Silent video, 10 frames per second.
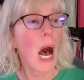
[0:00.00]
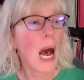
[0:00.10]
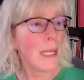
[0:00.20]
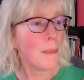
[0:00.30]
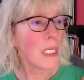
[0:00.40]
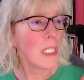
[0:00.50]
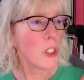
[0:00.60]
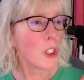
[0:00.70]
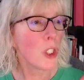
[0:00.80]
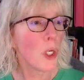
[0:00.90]
going to
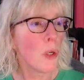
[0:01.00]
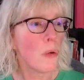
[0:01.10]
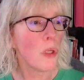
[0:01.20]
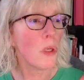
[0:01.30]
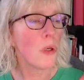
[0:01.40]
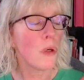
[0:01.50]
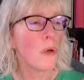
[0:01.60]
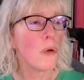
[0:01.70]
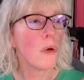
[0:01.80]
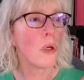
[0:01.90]
show
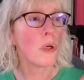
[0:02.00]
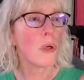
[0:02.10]
you